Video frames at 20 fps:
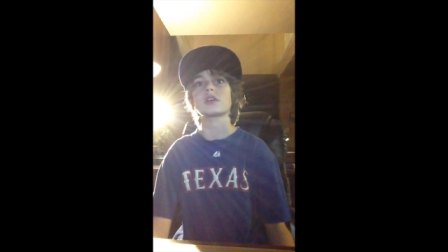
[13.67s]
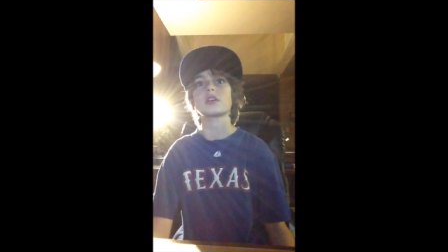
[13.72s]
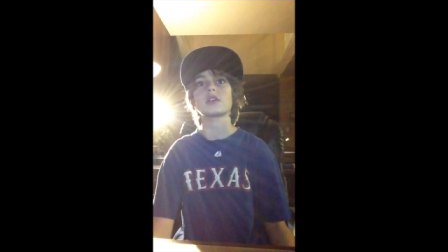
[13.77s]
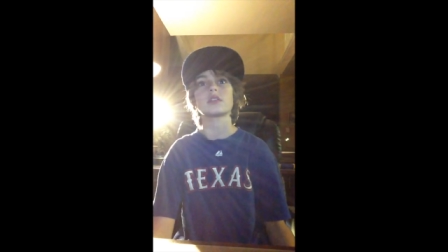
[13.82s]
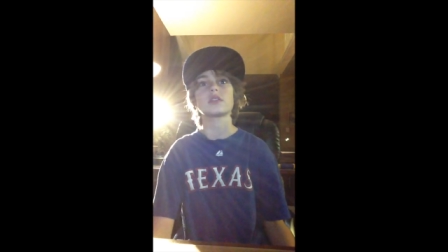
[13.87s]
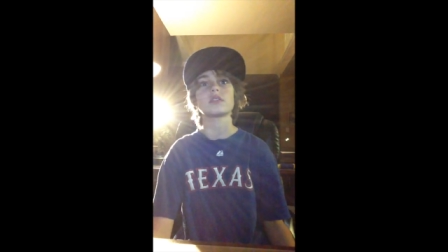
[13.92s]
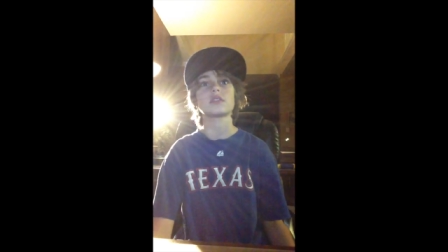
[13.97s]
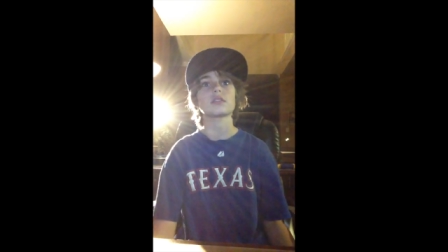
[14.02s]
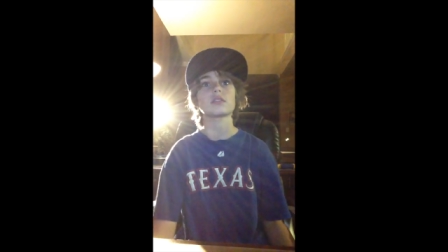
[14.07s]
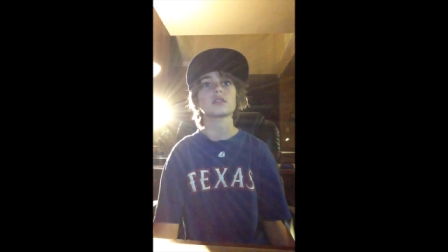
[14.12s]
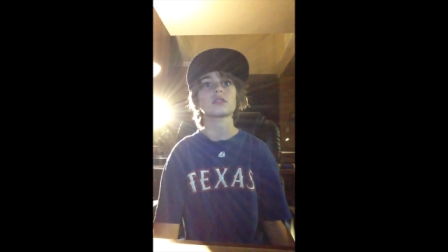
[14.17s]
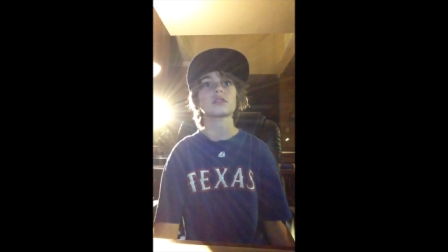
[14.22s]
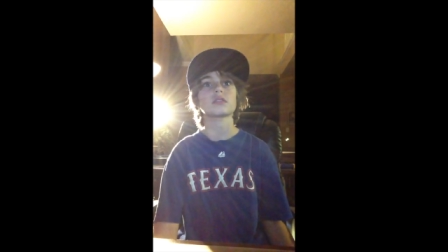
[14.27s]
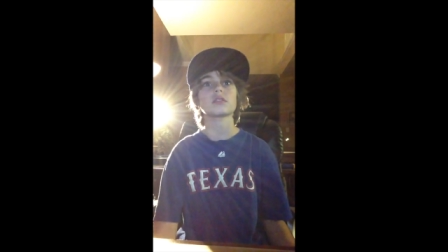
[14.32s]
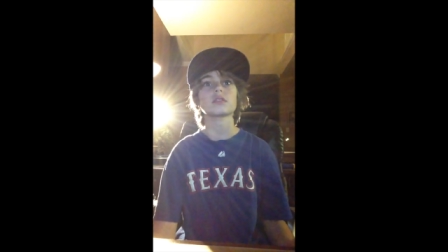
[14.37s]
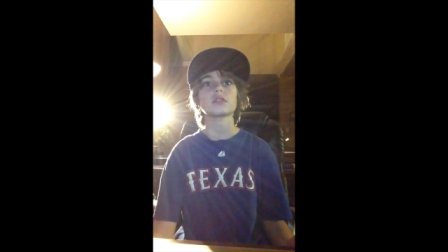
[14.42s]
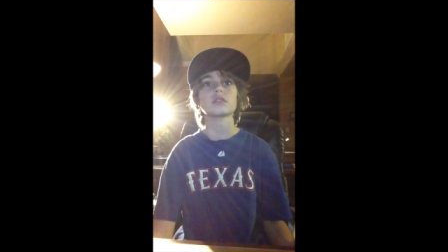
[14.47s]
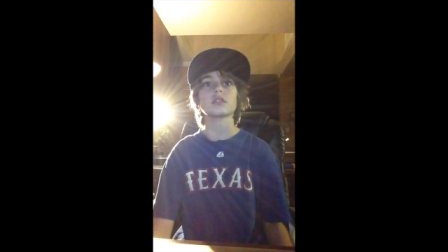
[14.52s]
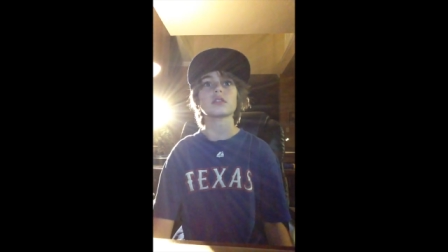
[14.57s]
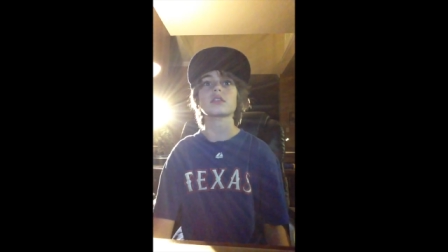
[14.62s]
It
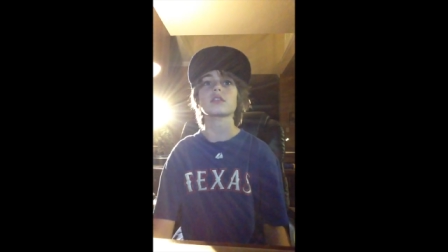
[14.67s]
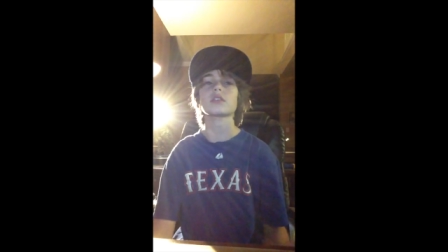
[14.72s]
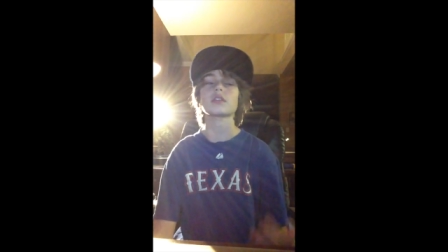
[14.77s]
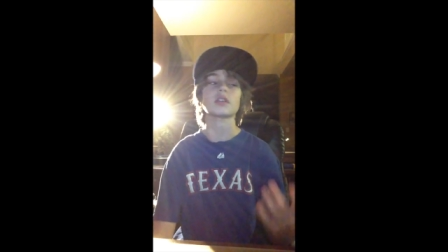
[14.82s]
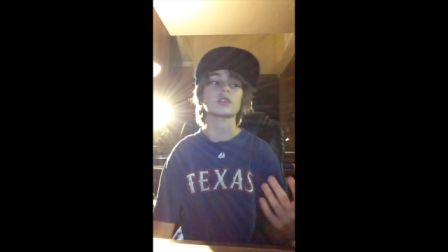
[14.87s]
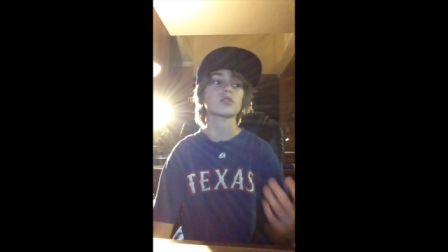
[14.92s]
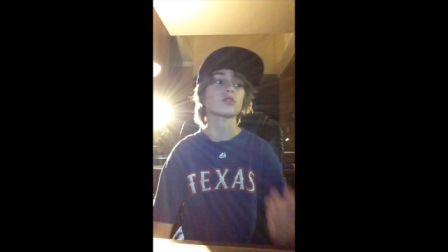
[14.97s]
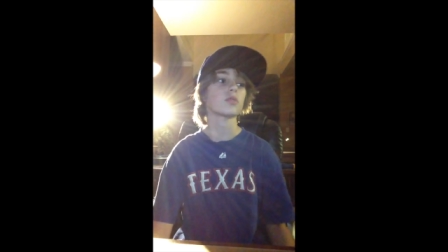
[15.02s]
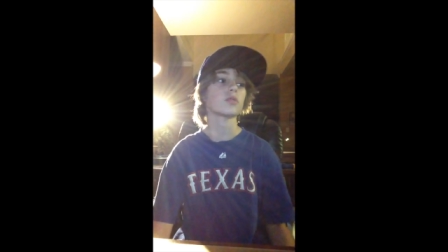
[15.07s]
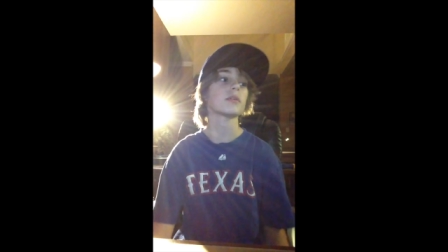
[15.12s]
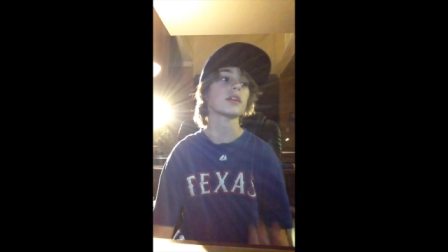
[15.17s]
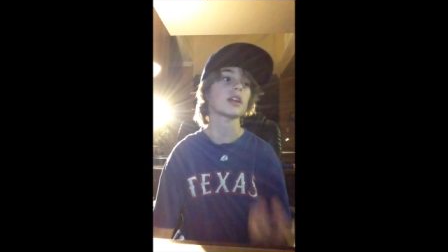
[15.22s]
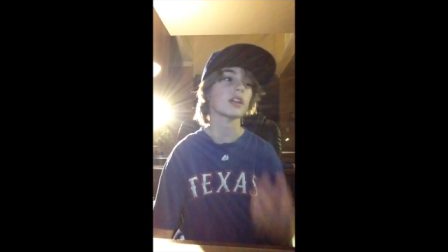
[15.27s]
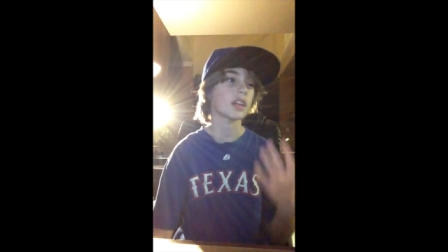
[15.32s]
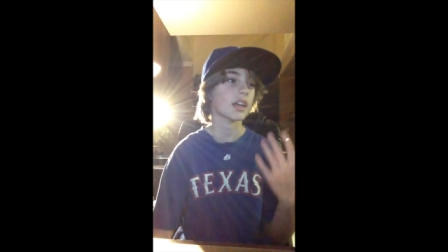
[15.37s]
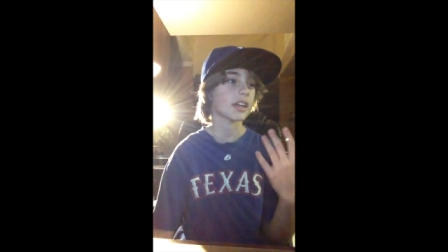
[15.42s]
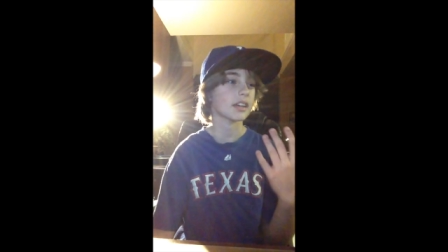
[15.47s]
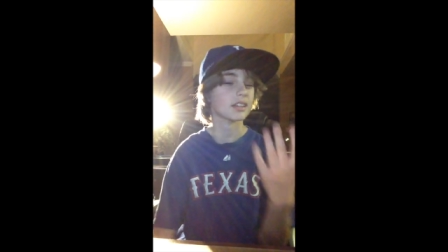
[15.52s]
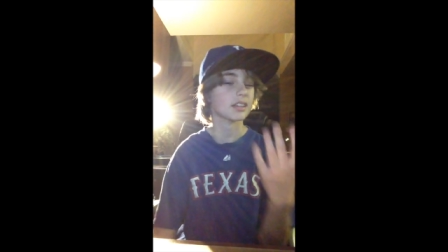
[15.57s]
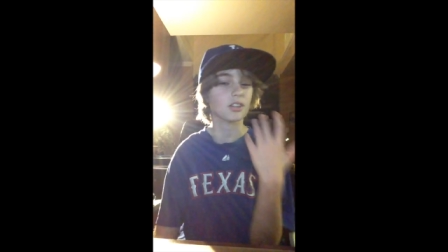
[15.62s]
told me to
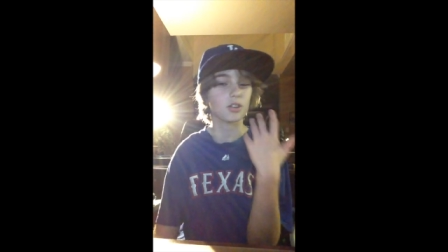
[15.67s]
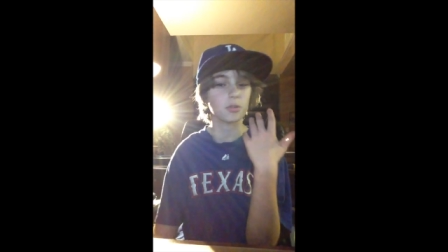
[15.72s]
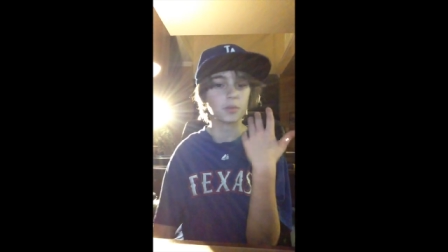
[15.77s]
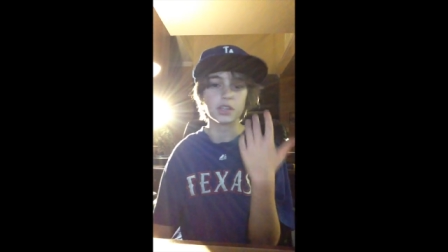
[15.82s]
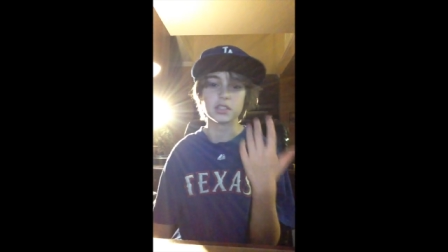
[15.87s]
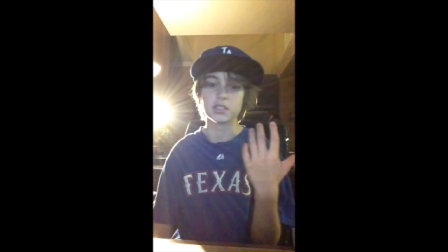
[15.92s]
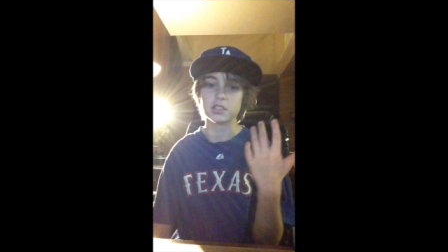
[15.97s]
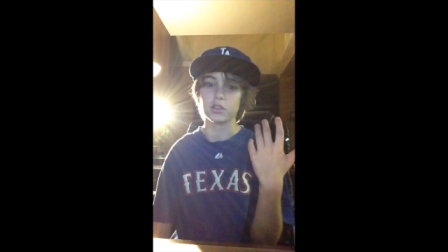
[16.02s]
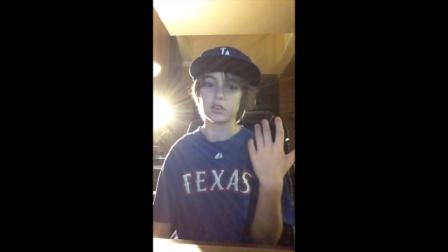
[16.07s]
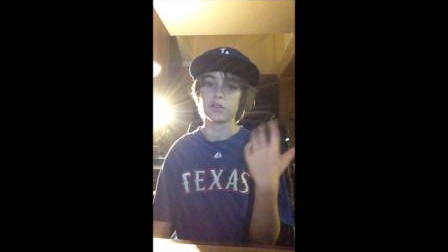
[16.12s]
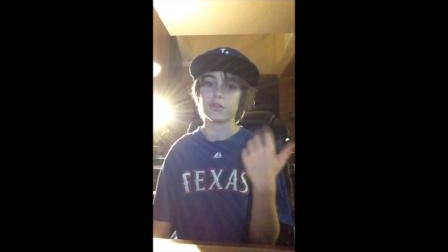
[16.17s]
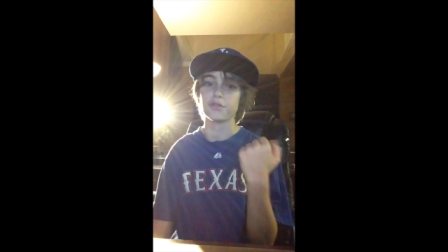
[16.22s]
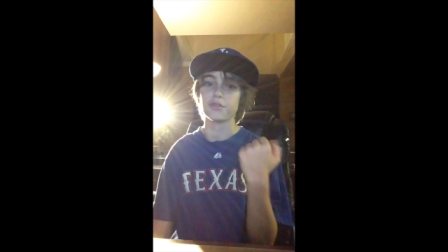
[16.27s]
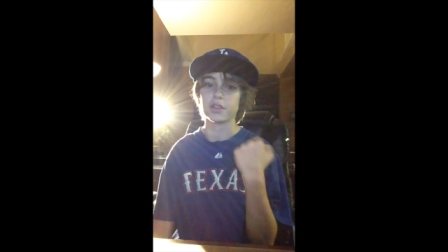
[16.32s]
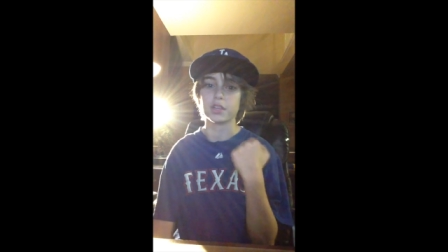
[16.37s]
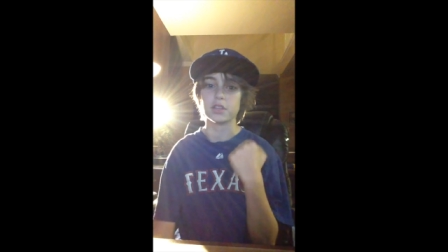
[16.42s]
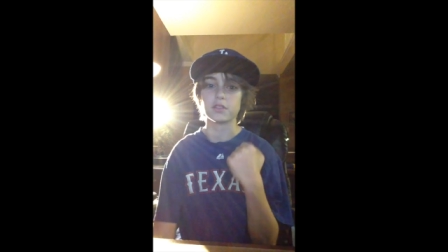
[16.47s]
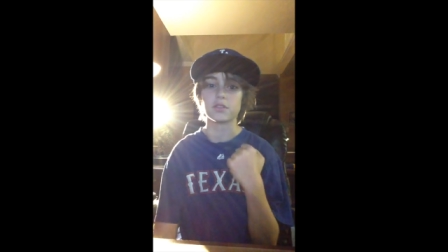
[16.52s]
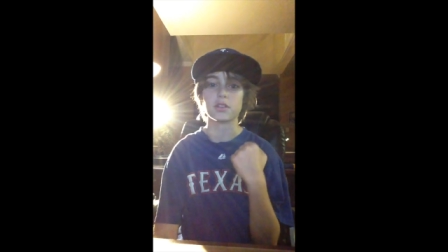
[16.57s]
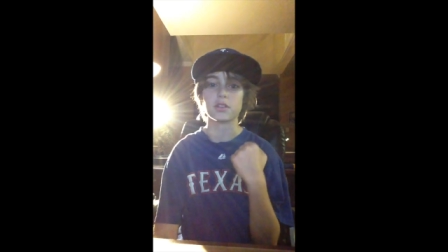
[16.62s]
like kill myself
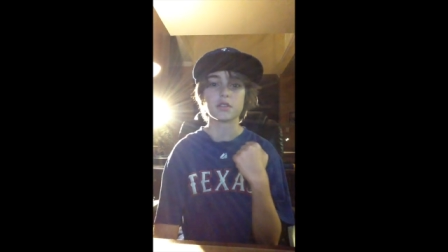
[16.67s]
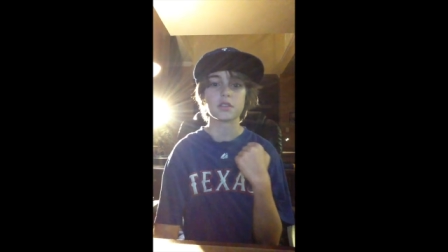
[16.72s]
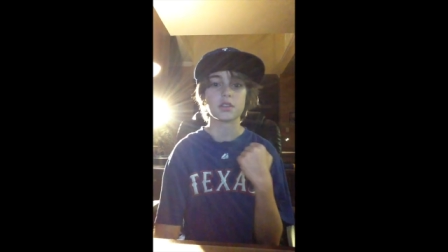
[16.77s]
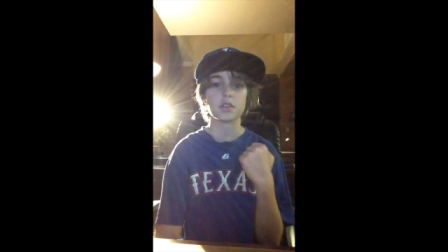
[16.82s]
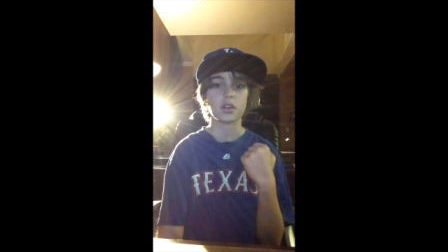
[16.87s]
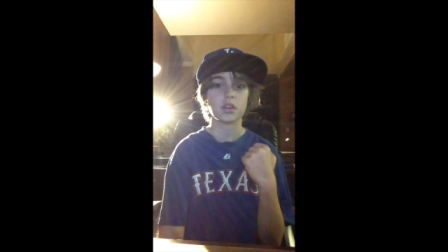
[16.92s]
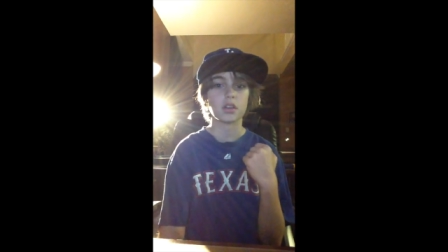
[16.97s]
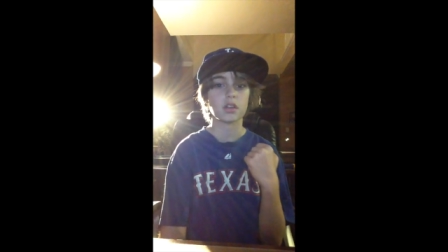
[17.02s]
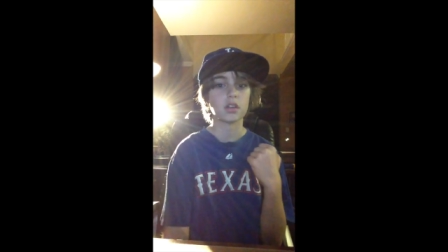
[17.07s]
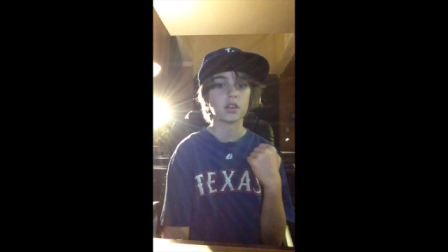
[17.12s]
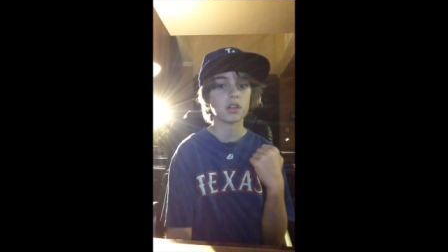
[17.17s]
and everything,